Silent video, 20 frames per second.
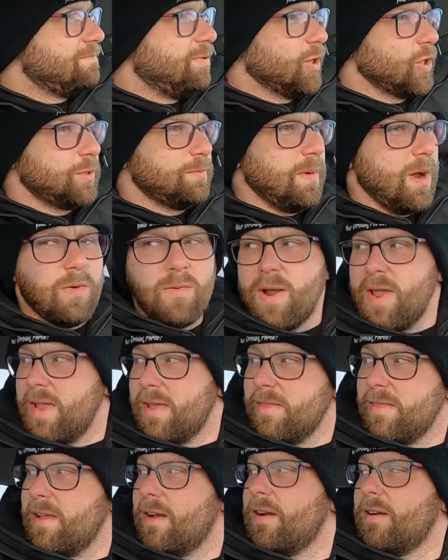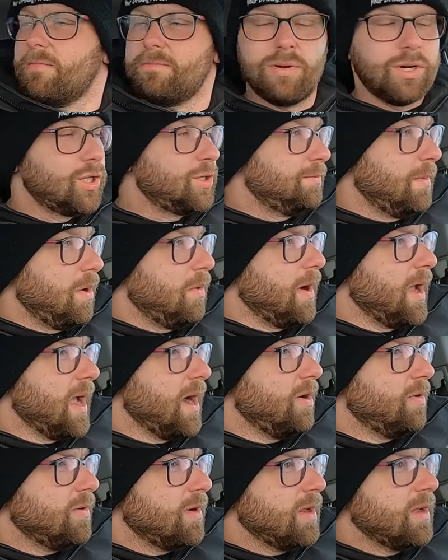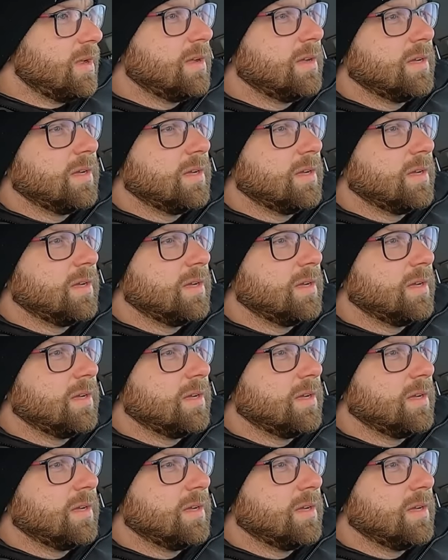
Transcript: and push my way in there and push my way out.